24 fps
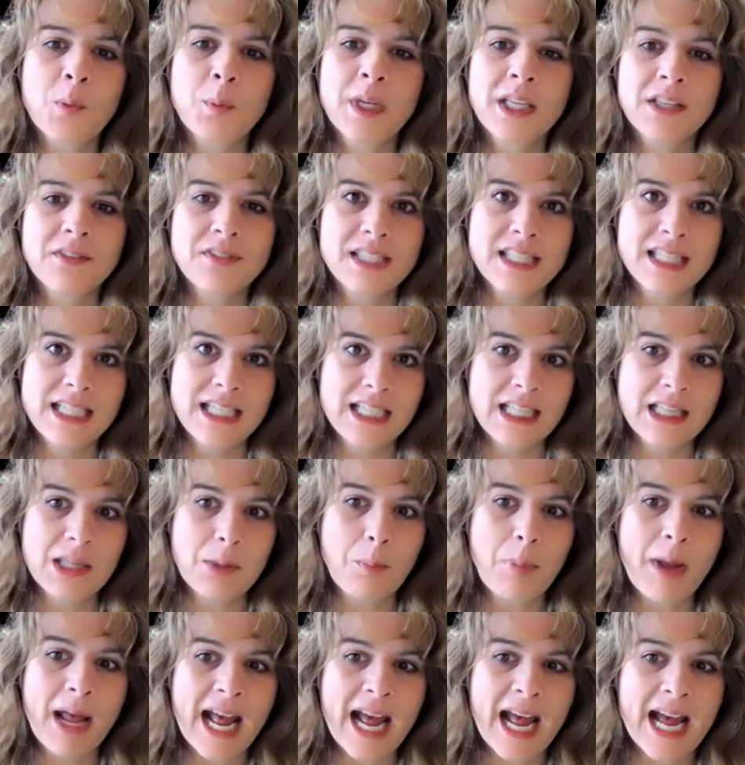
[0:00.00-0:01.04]
have seen in the
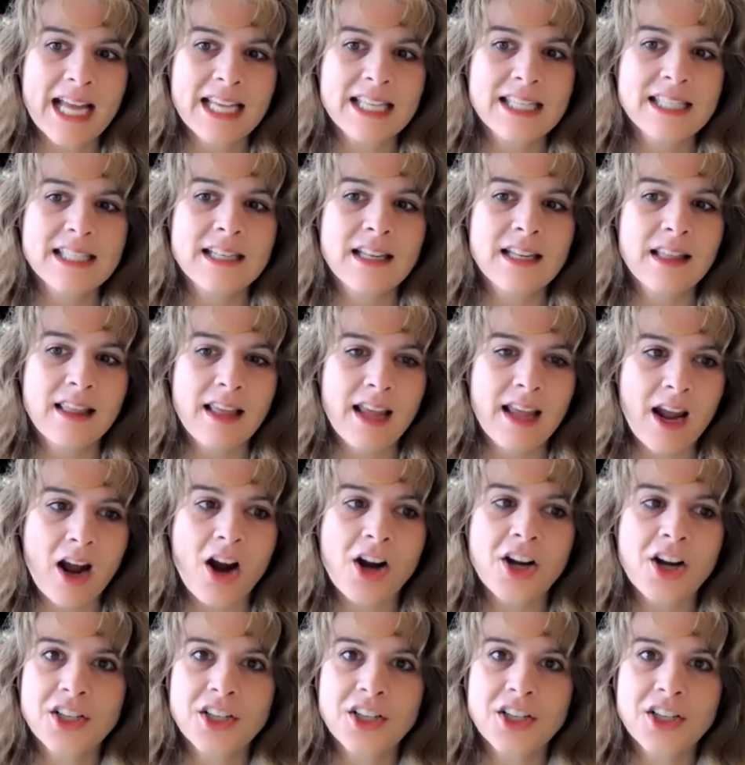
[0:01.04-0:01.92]
past, they are